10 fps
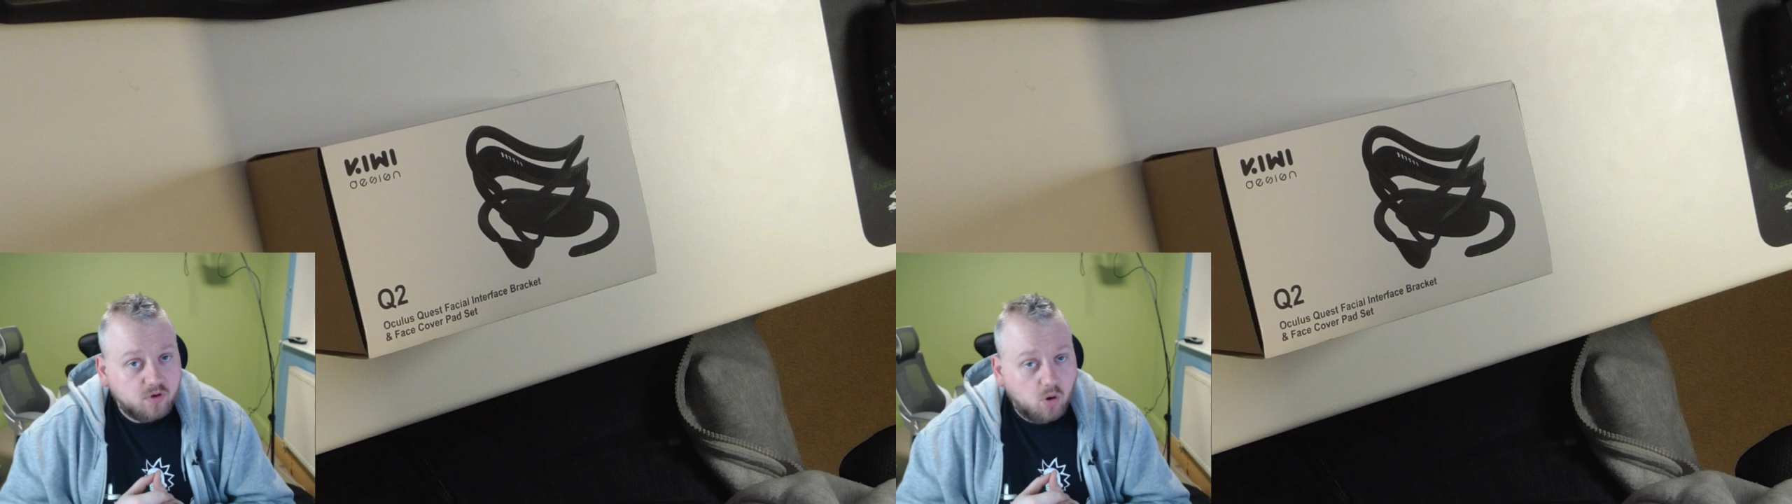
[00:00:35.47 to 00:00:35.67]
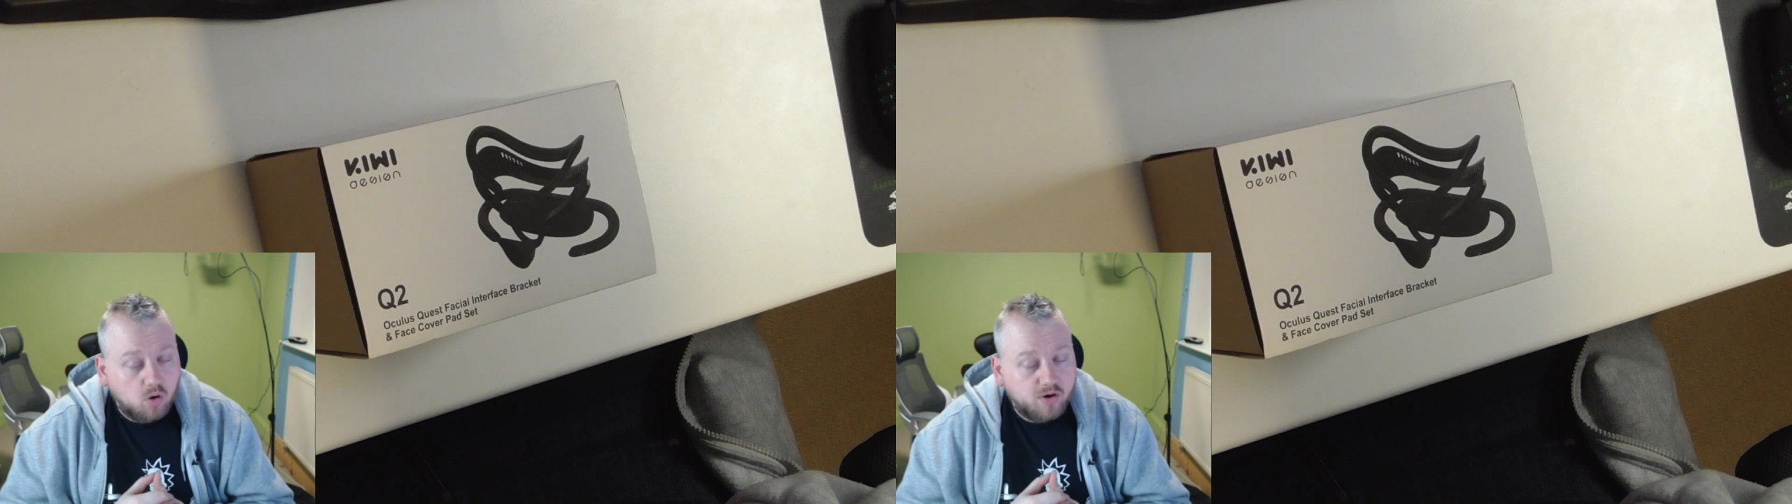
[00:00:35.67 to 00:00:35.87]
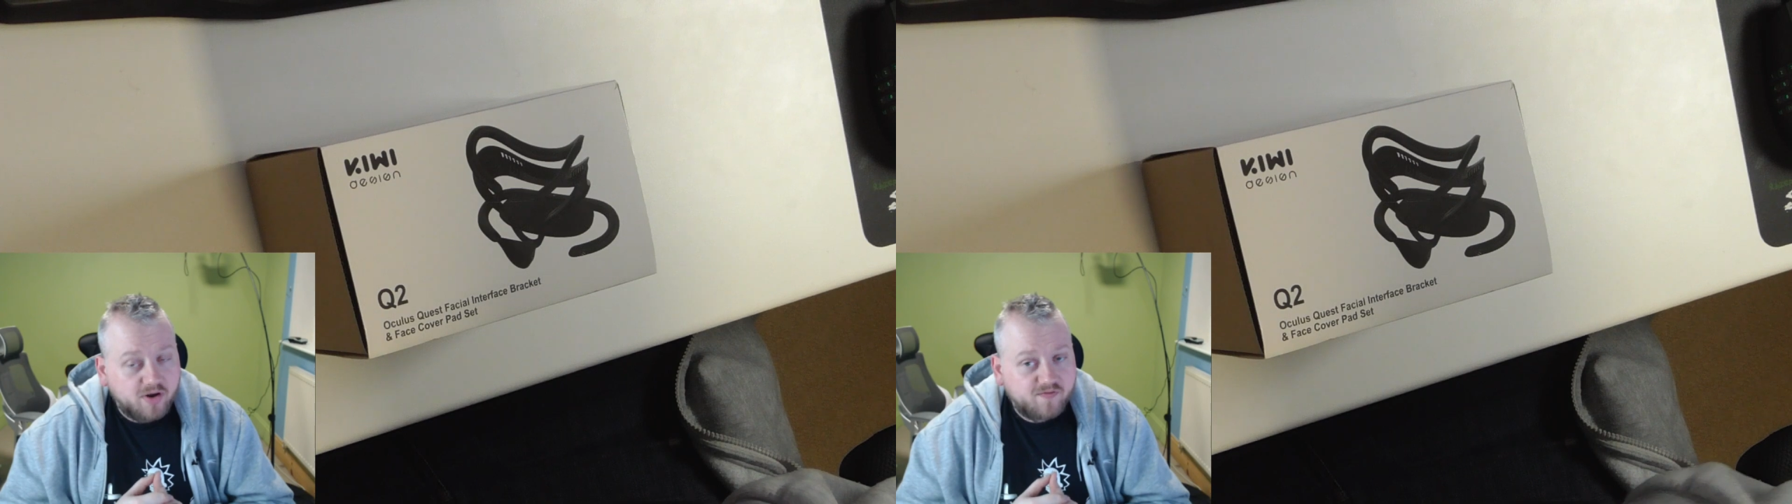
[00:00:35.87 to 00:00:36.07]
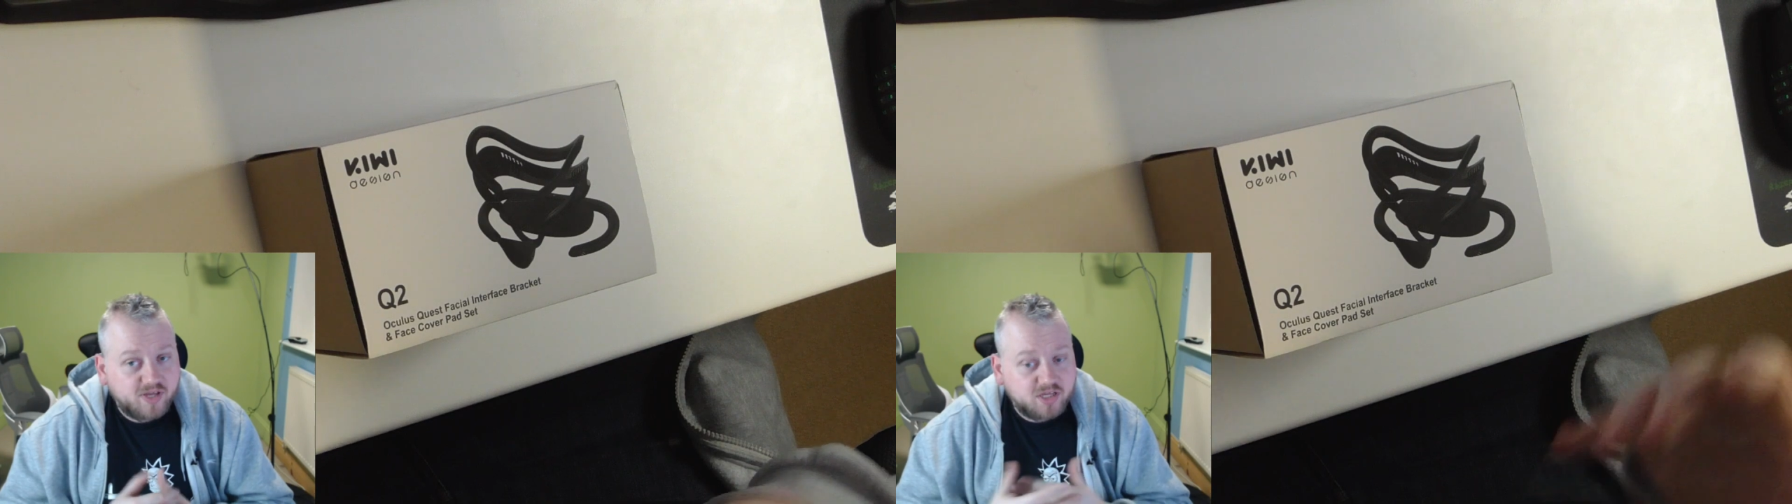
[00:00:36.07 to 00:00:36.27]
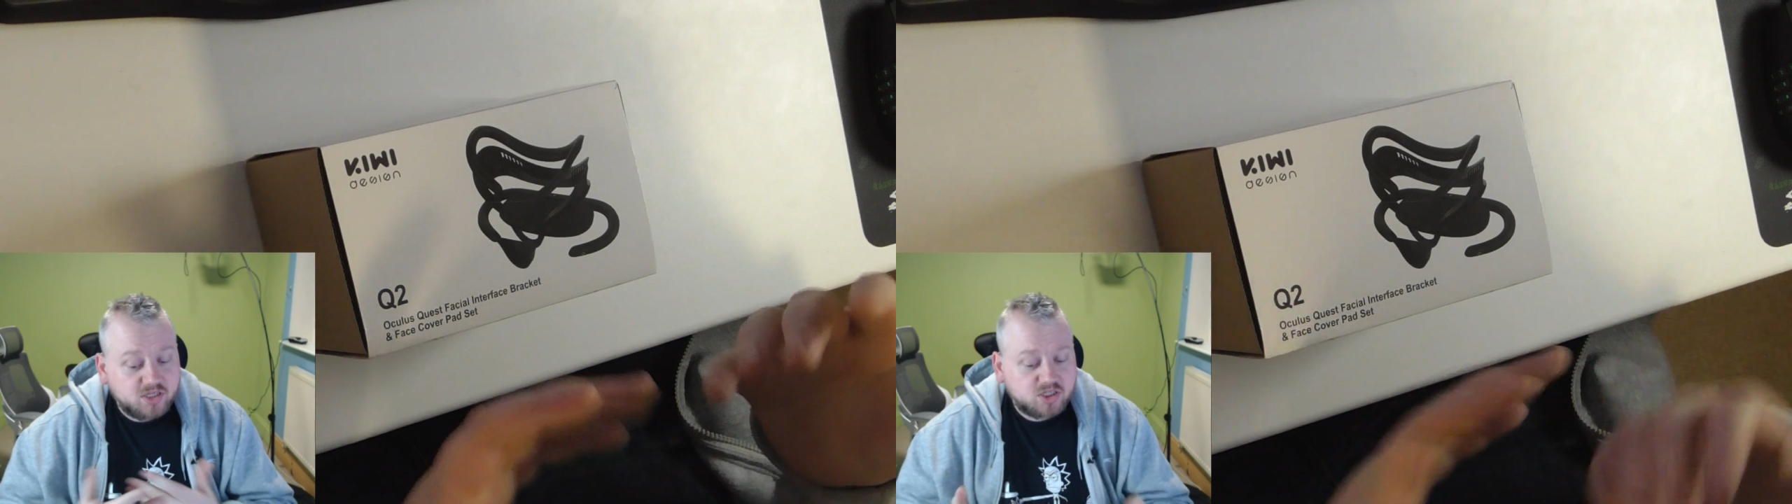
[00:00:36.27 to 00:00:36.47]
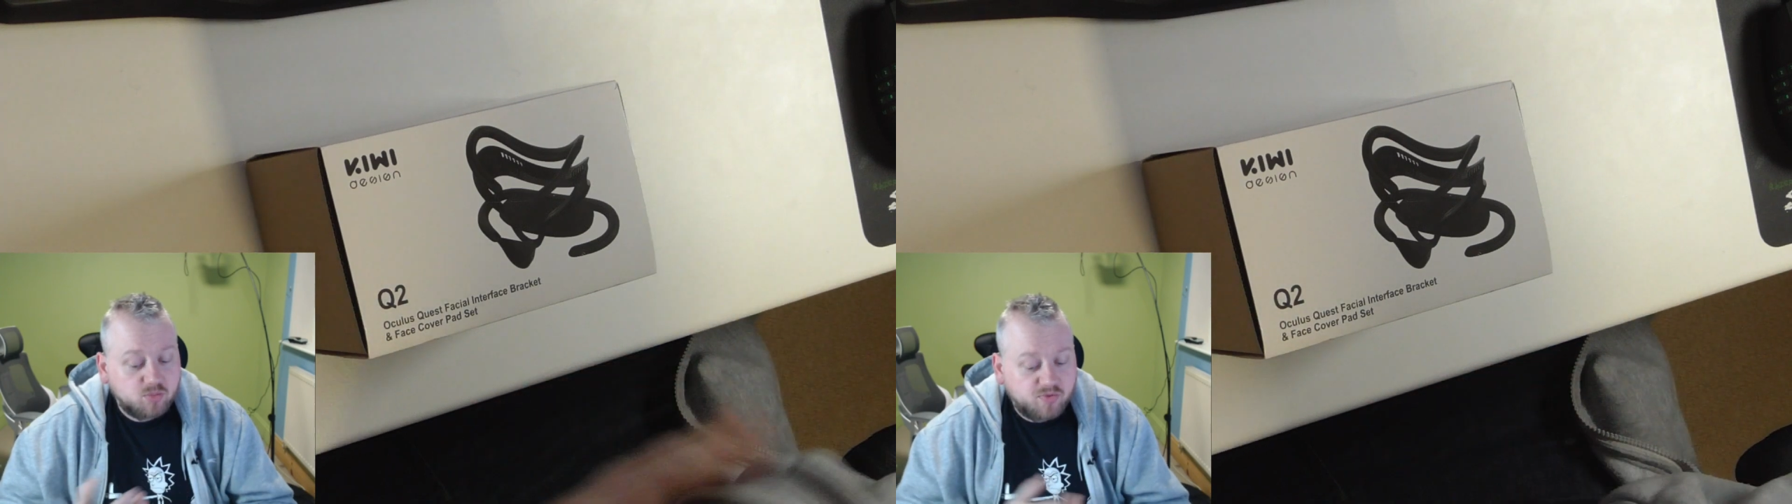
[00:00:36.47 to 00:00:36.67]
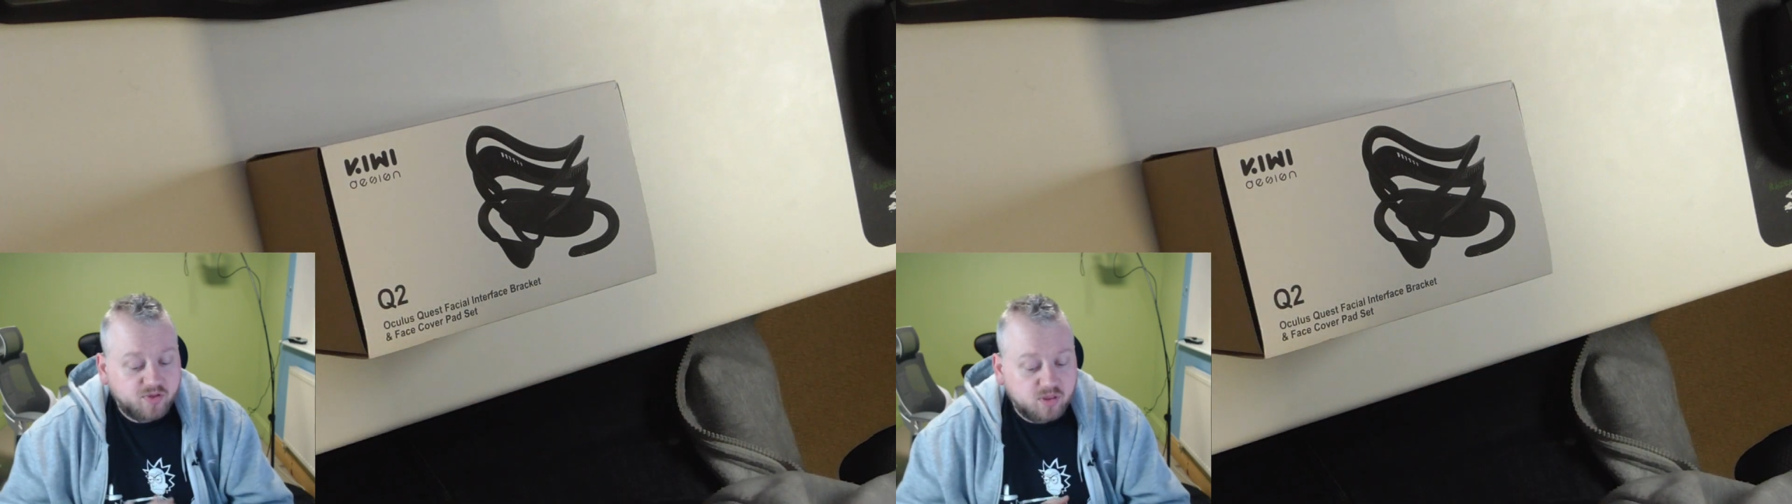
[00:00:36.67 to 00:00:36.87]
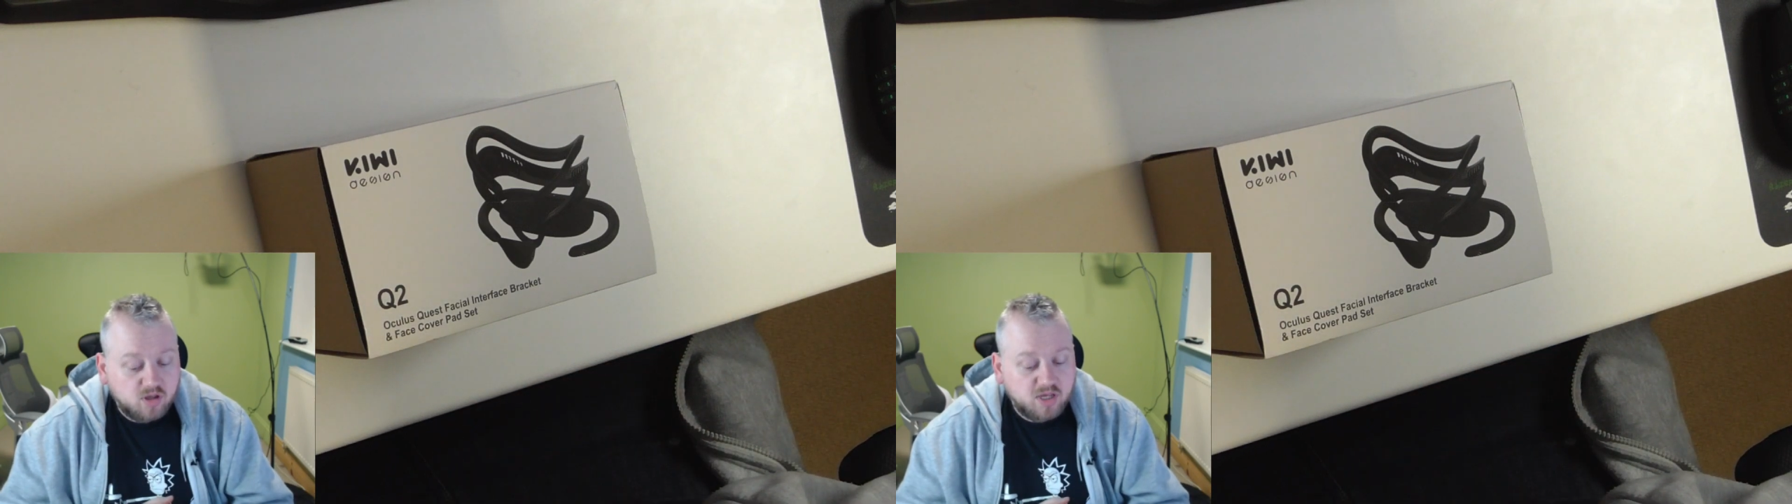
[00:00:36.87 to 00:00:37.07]
or if it is
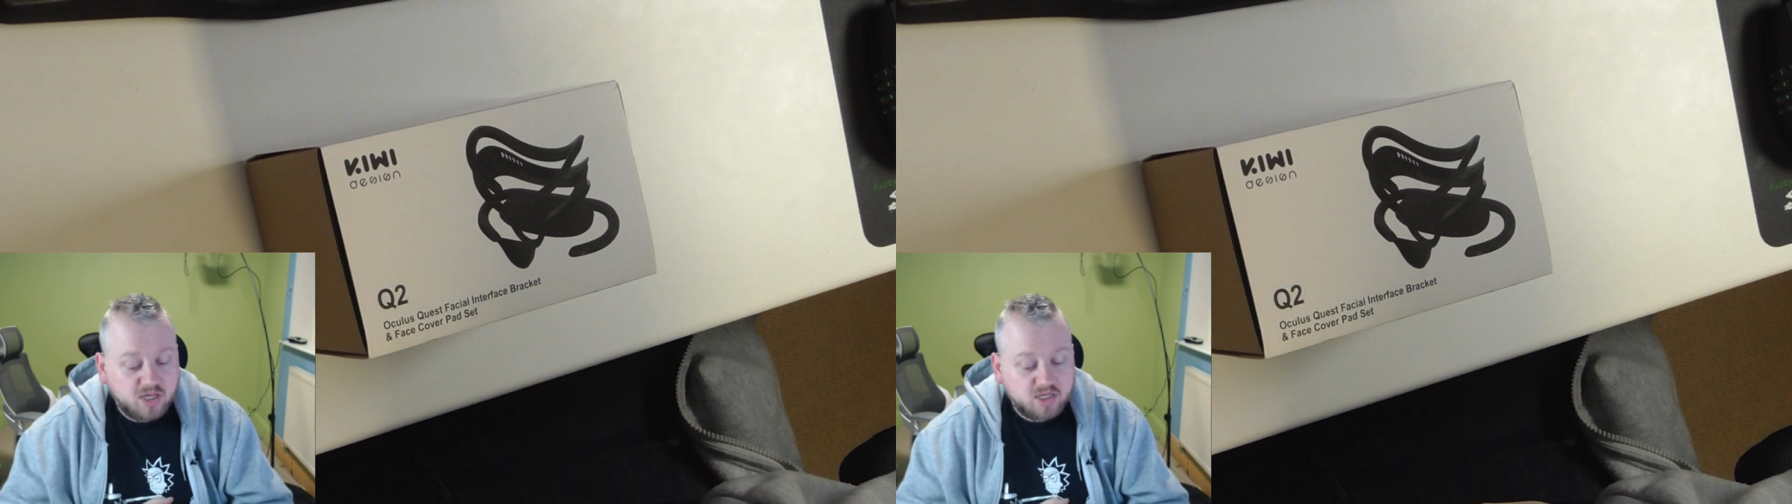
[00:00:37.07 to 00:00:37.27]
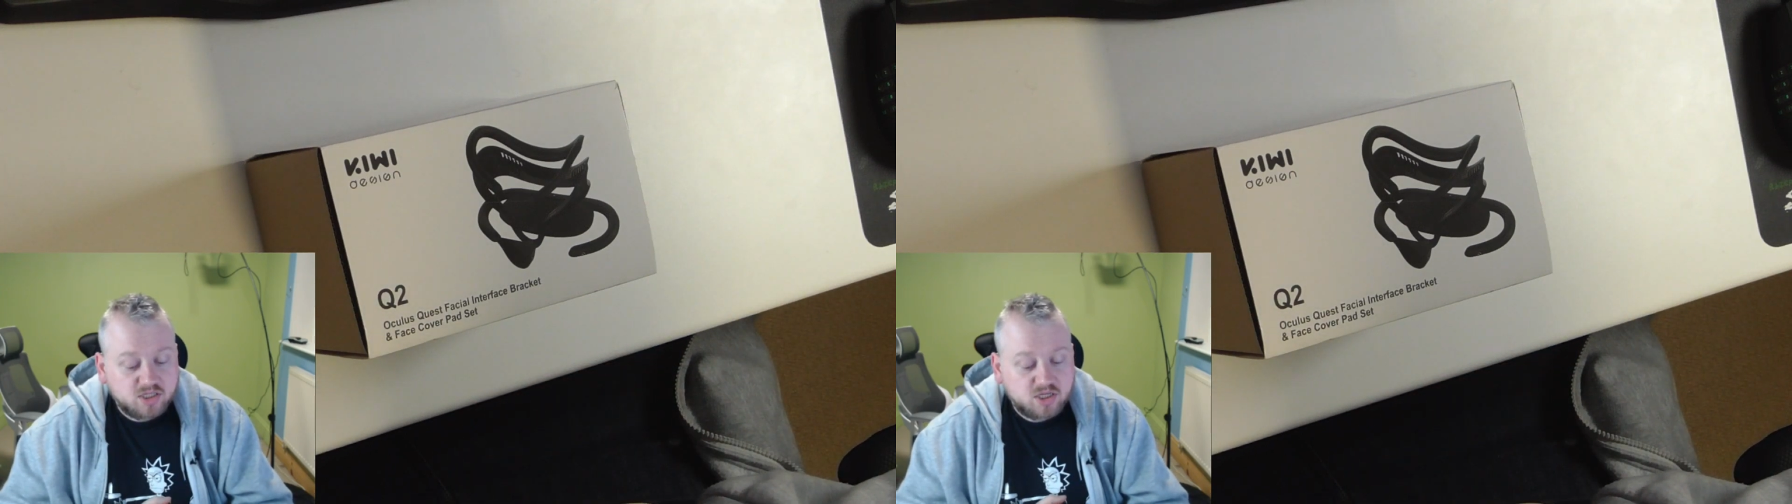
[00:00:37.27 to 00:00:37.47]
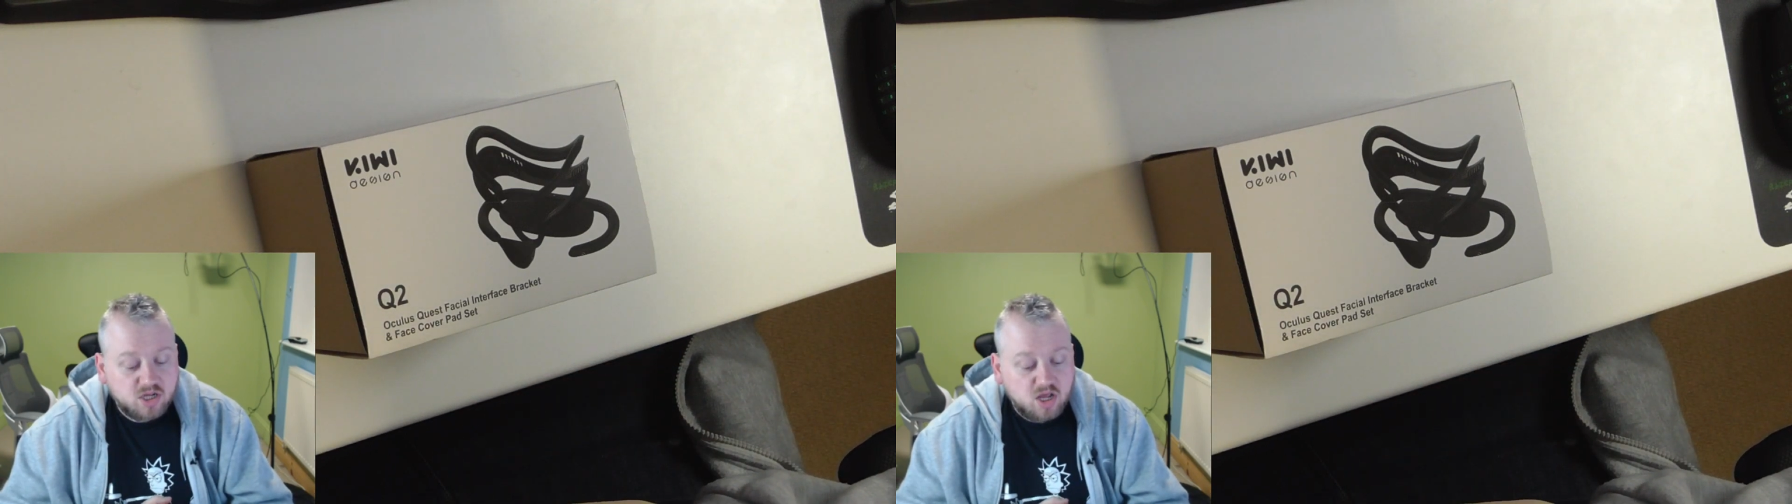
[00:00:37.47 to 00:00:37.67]
something that is